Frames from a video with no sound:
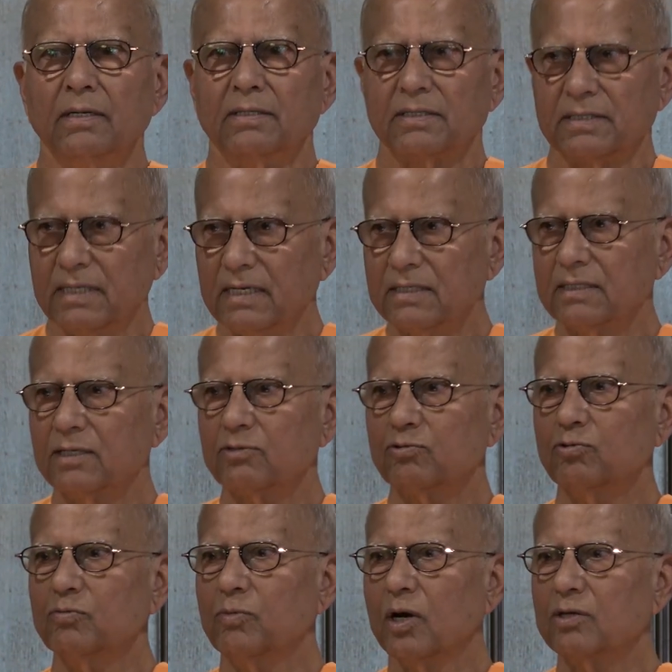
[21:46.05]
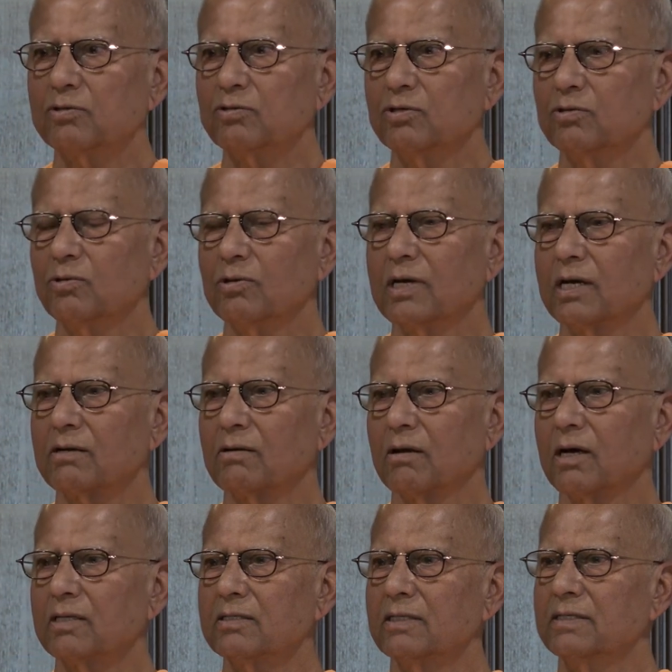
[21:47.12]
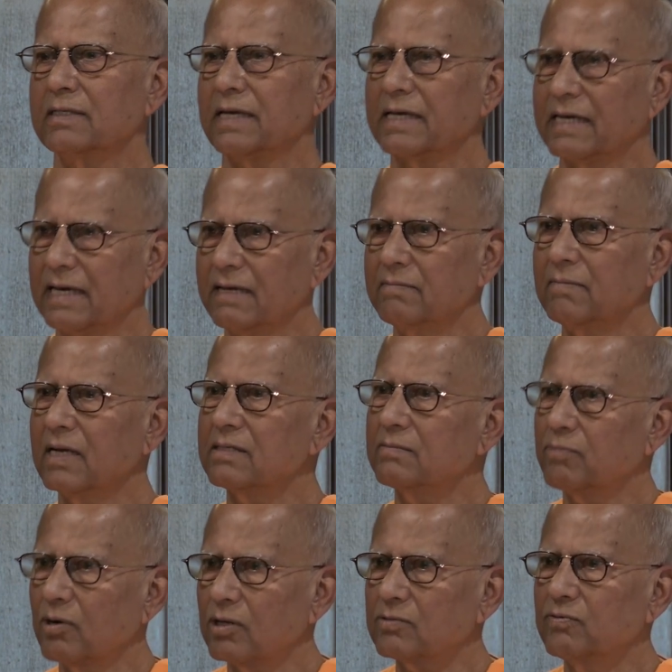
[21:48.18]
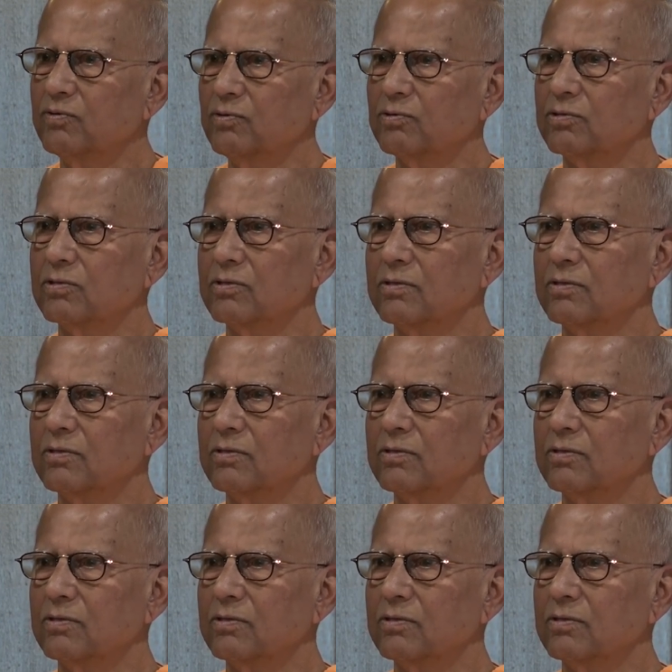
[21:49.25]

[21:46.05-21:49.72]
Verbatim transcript: Seeing these two monks with ochre cloth, they came and brought food.